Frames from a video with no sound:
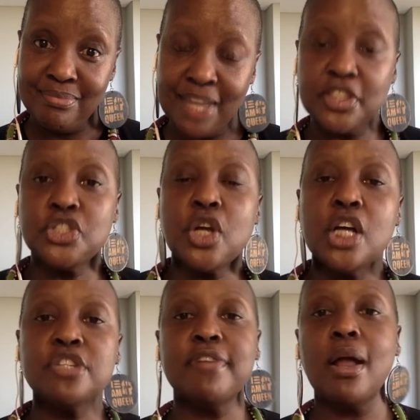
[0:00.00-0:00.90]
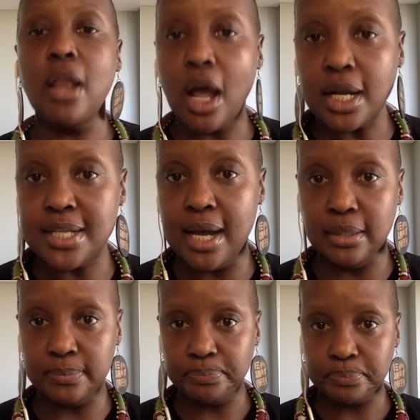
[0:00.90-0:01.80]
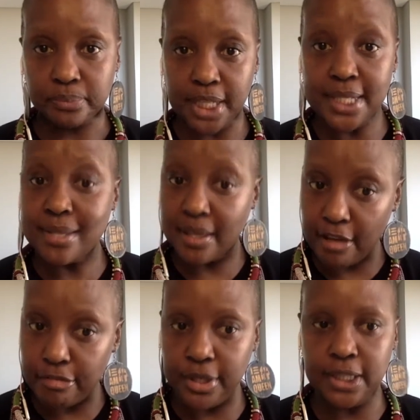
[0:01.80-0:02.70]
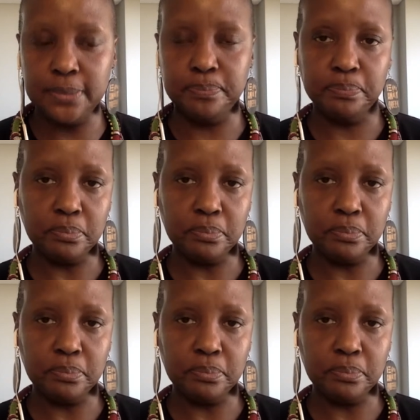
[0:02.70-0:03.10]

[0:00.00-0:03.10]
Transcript: At the start of our lockdown in South Africa,